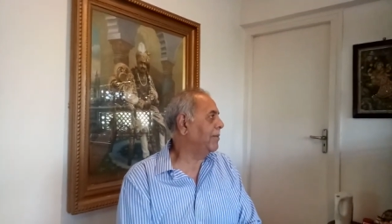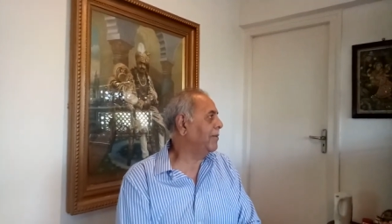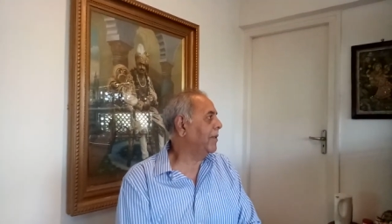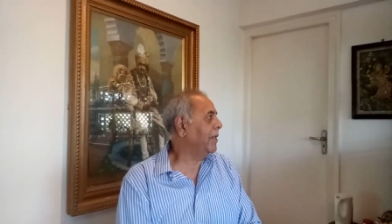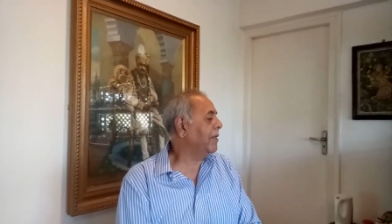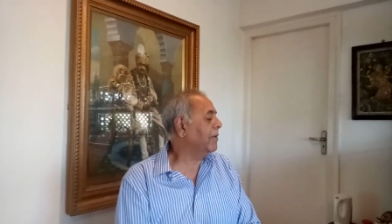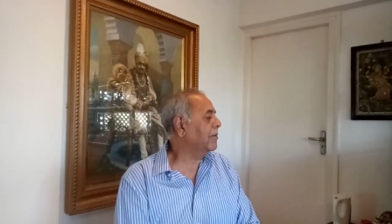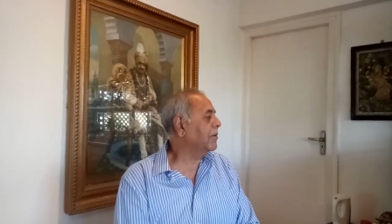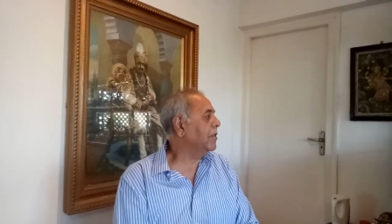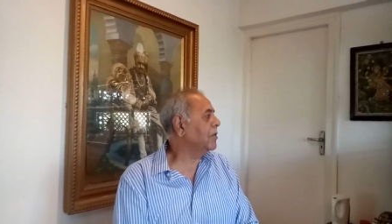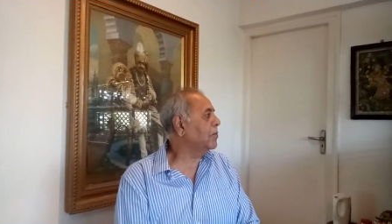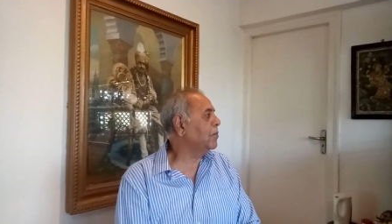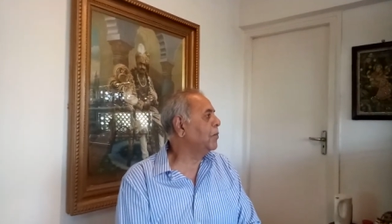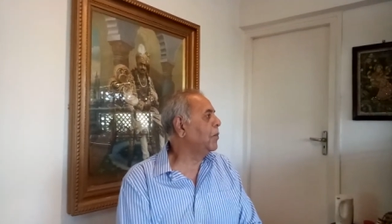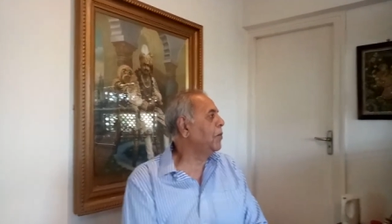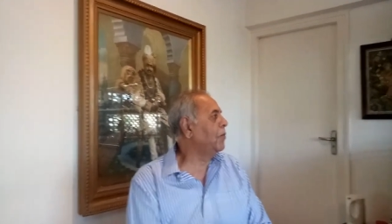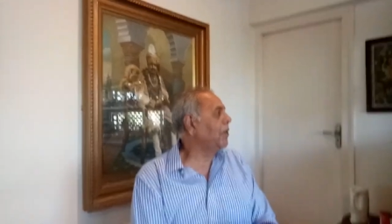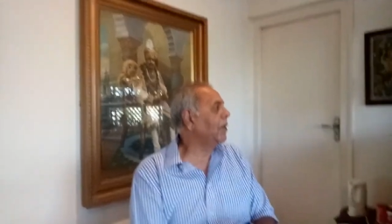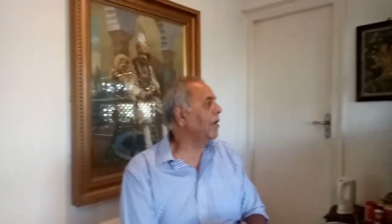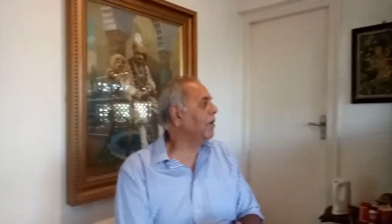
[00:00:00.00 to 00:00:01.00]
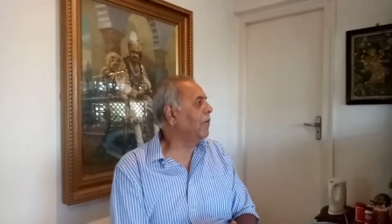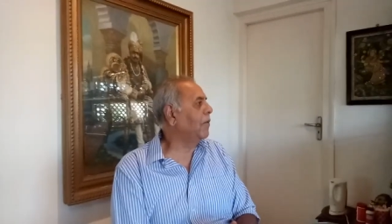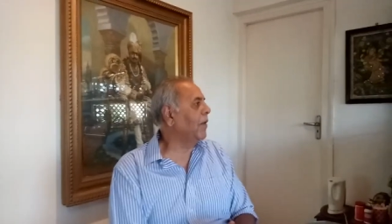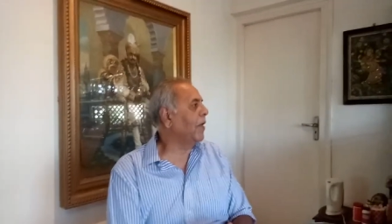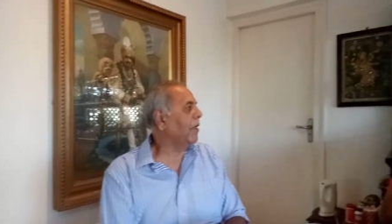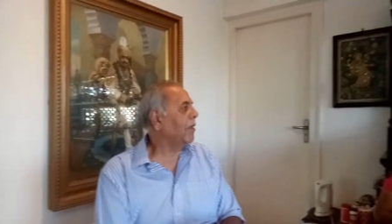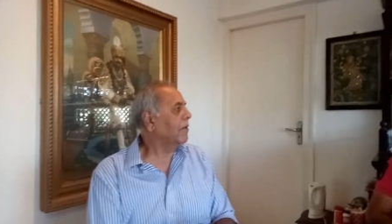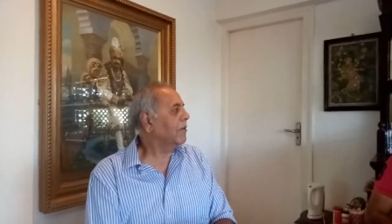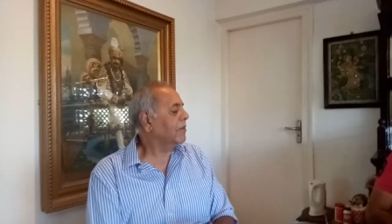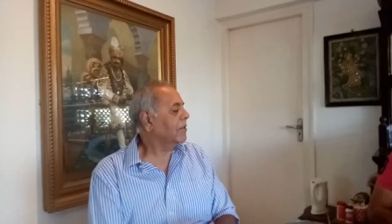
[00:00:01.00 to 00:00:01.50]
They are just moving
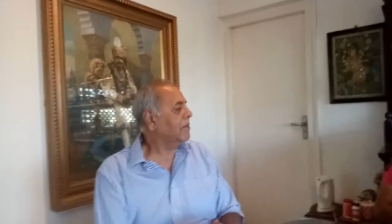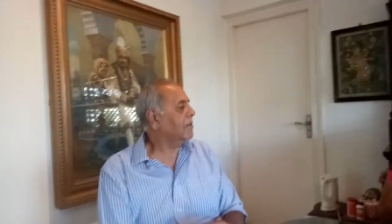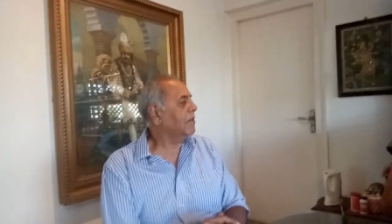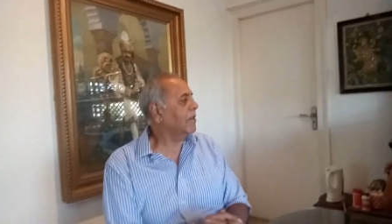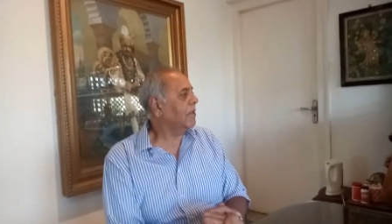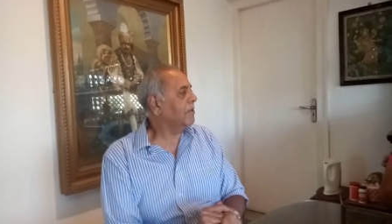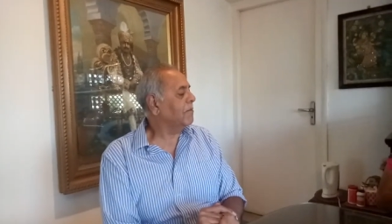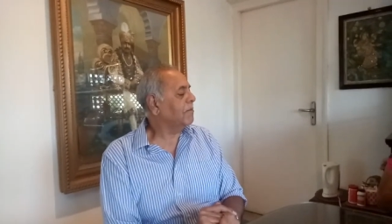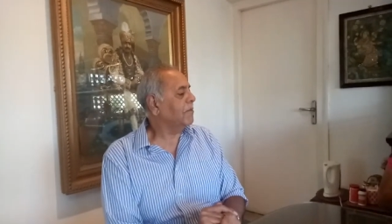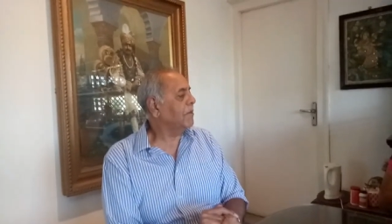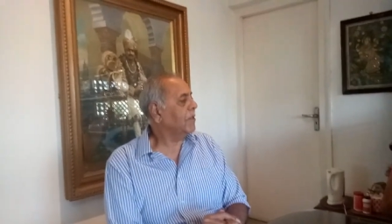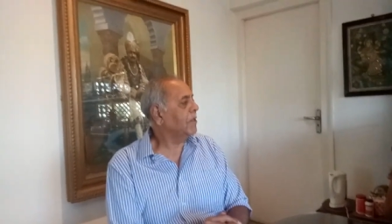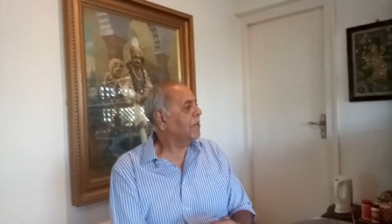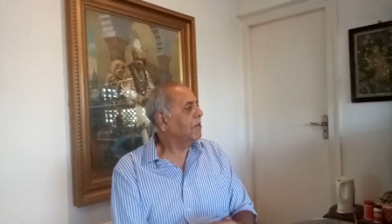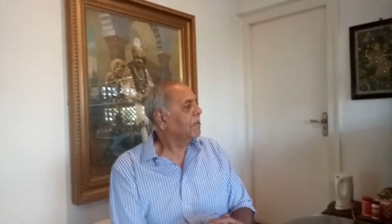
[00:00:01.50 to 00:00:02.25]
away. Yeah, yeah.